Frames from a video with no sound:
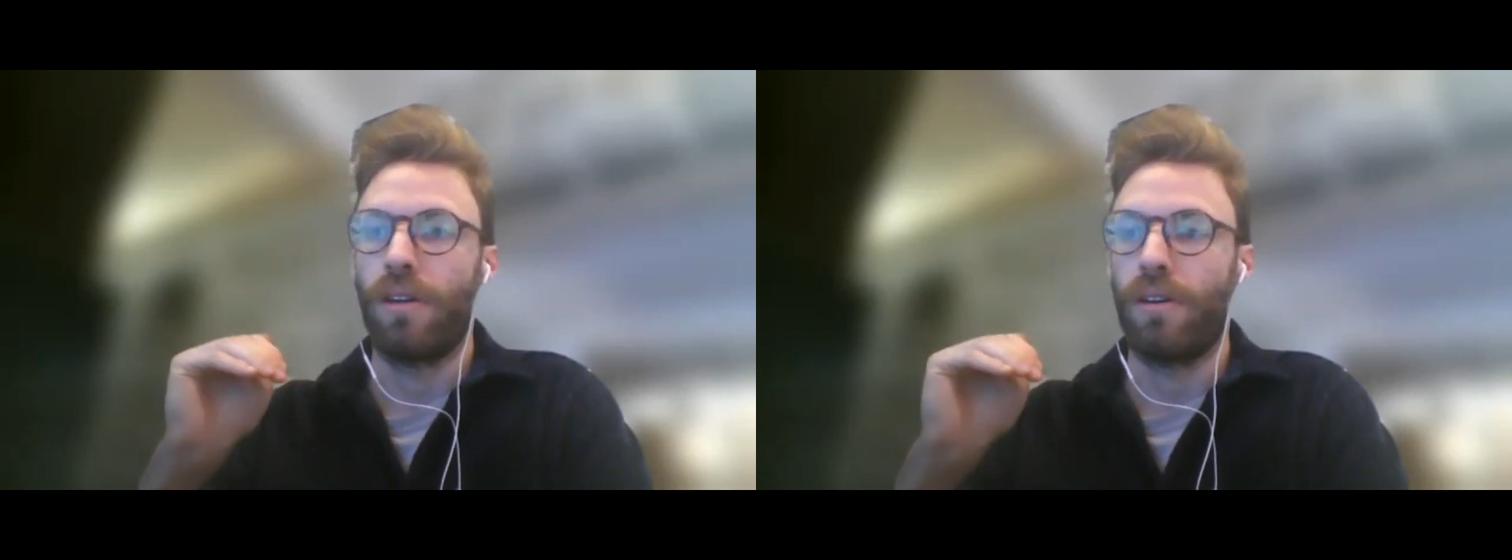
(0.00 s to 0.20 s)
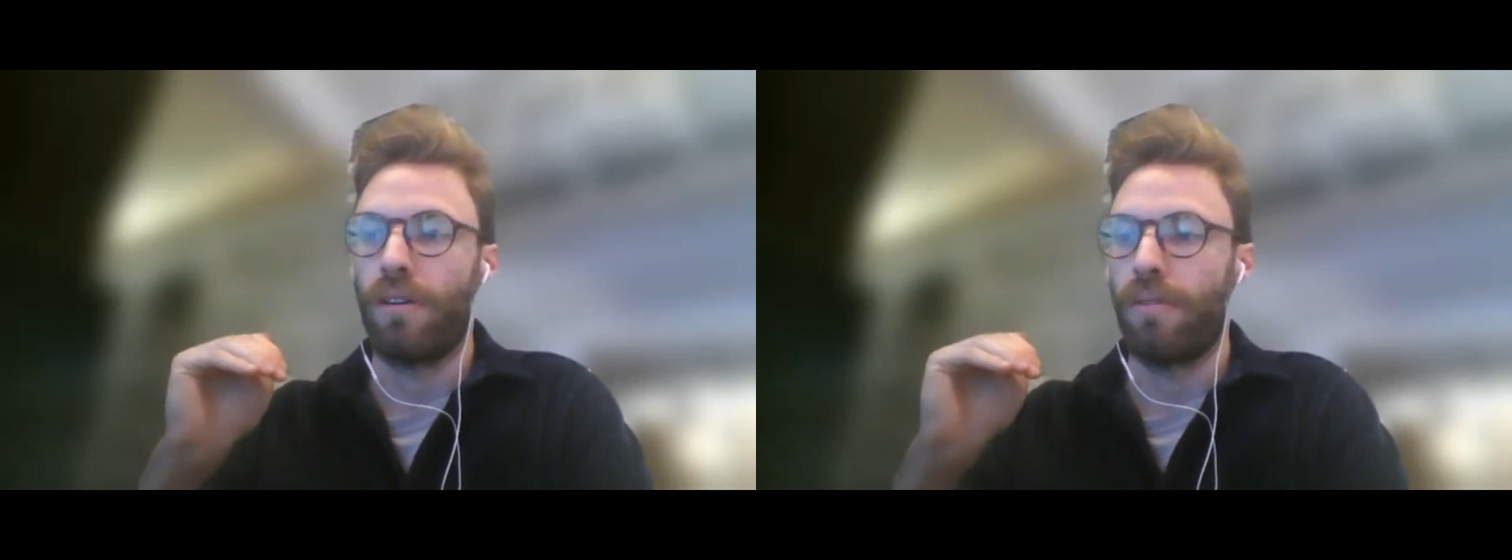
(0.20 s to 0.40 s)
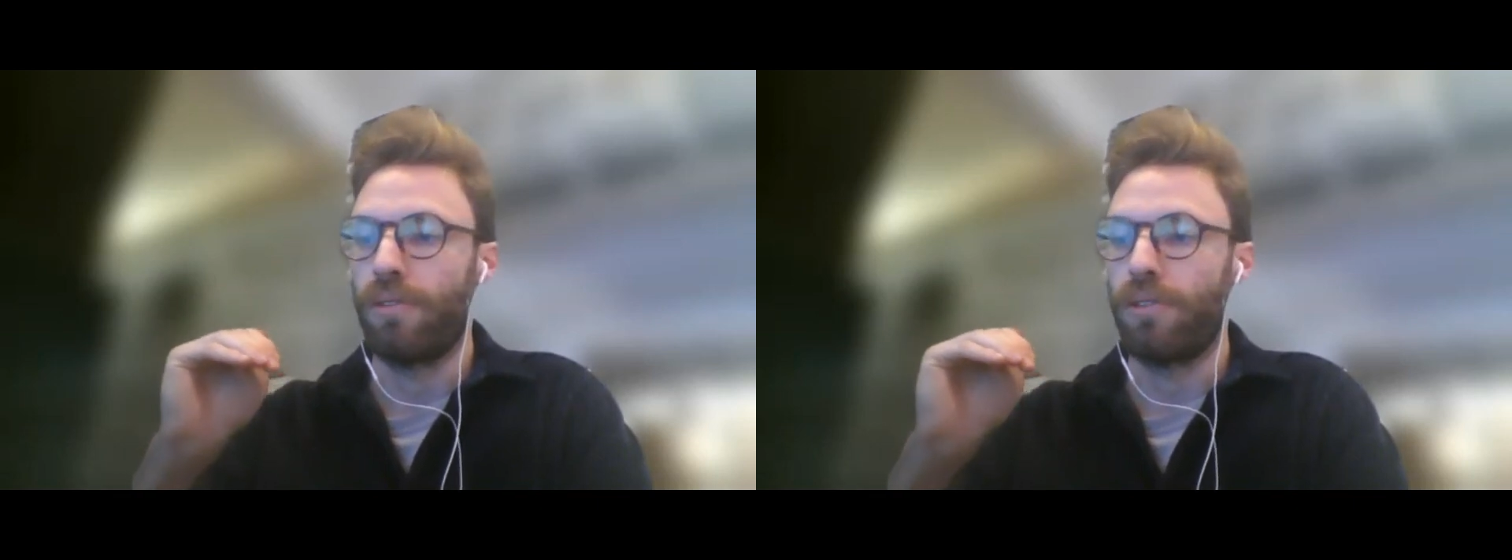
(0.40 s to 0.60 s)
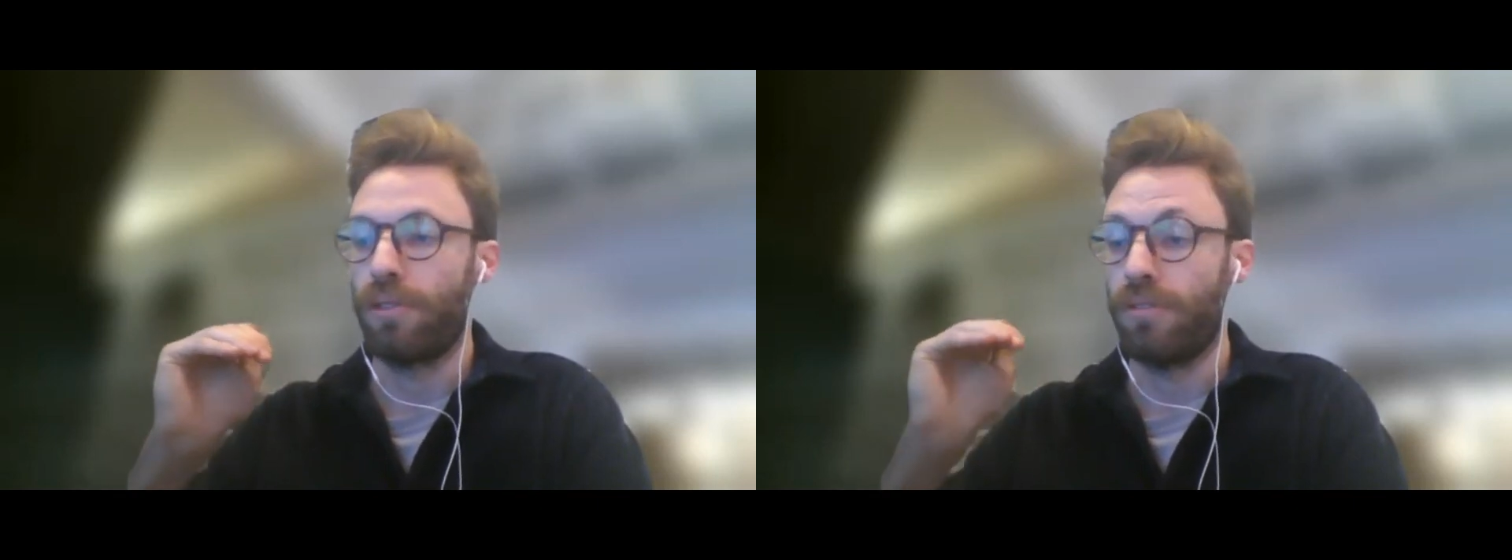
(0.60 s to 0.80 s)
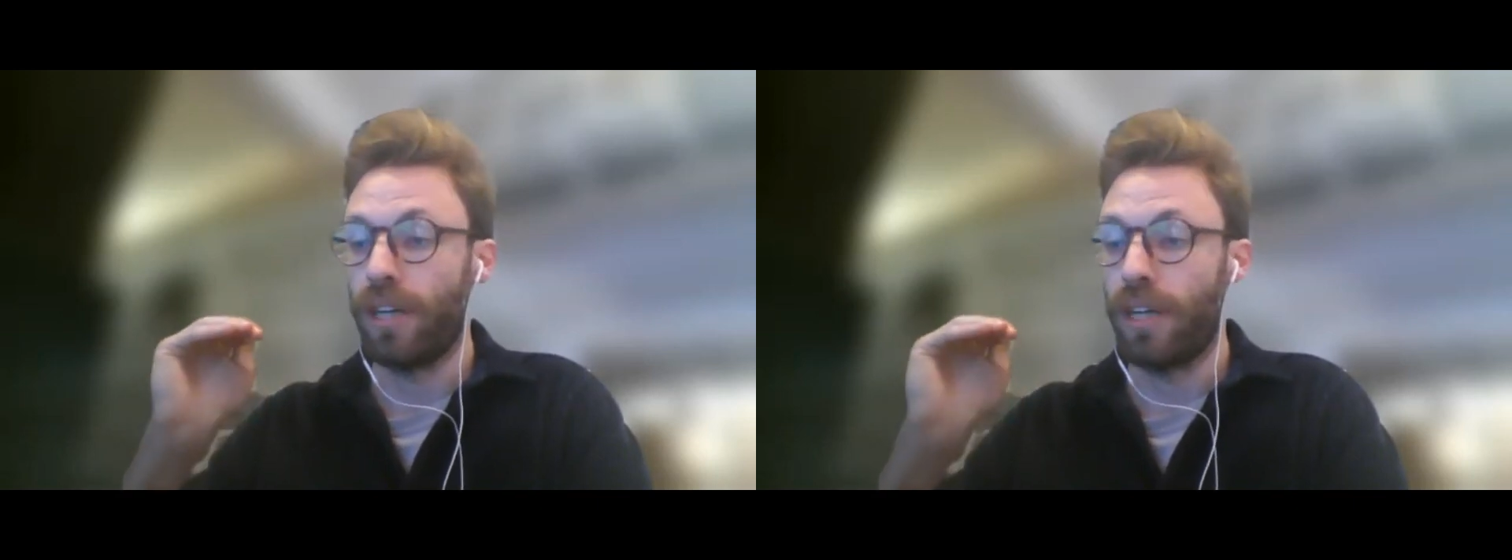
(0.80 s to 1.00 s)
Uh, so
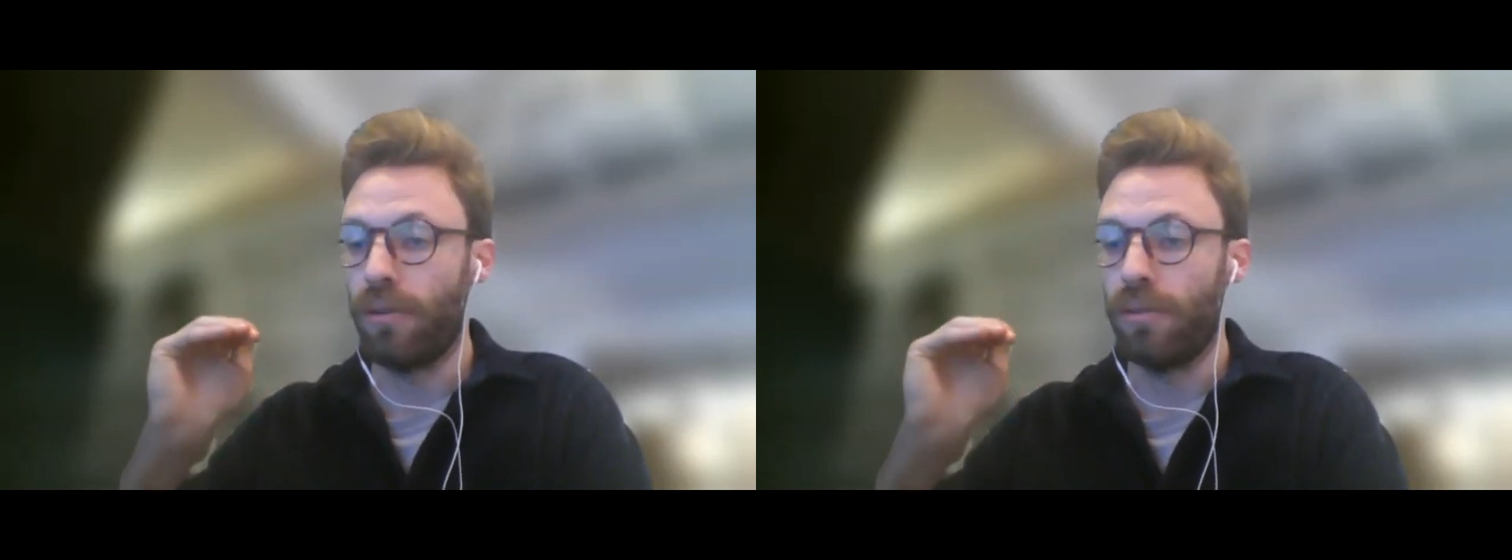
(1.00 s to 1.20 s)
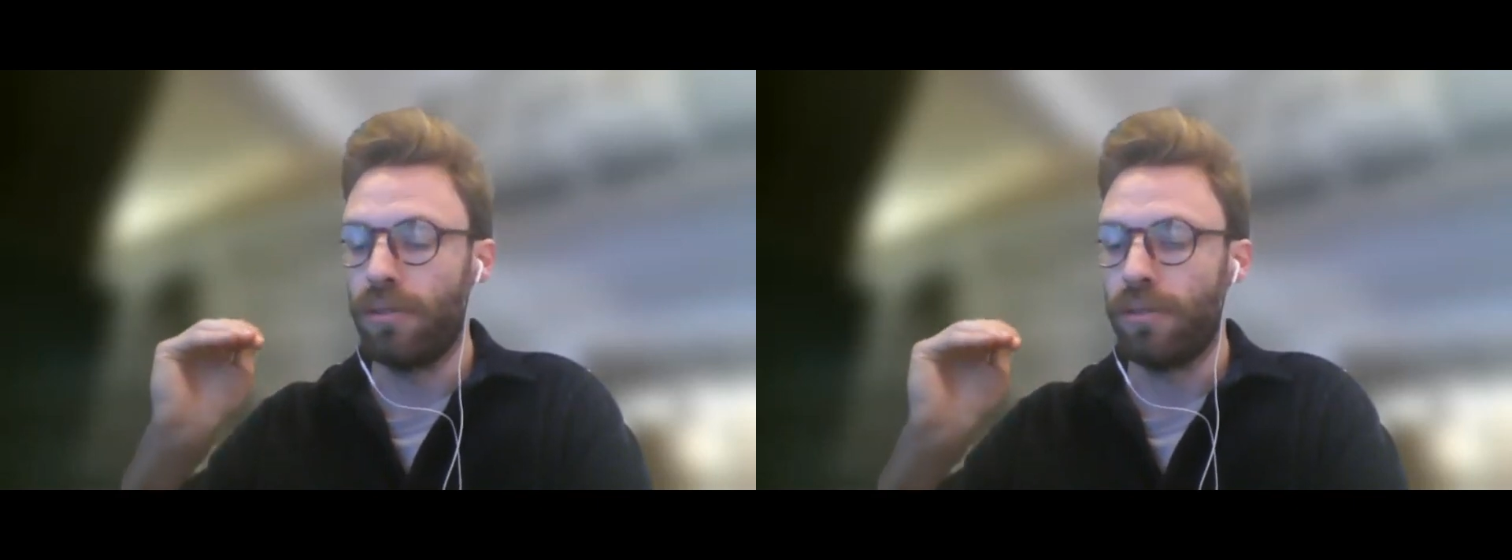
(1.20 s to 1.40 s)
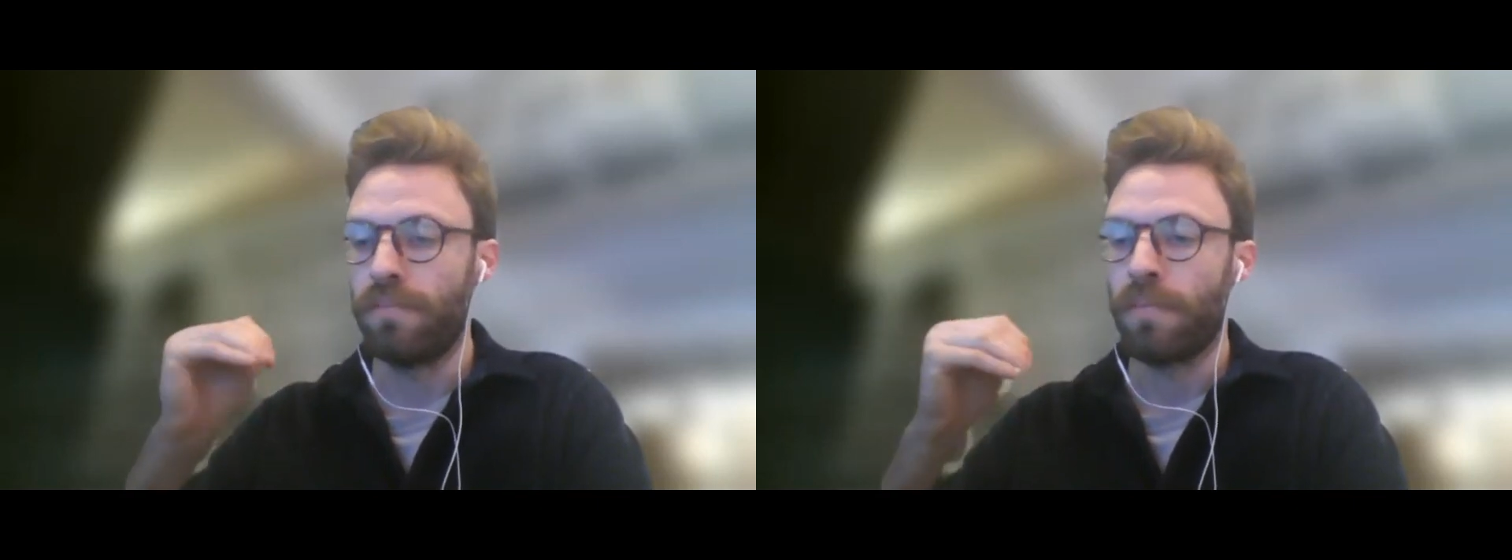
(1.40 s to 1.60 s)
it's very old.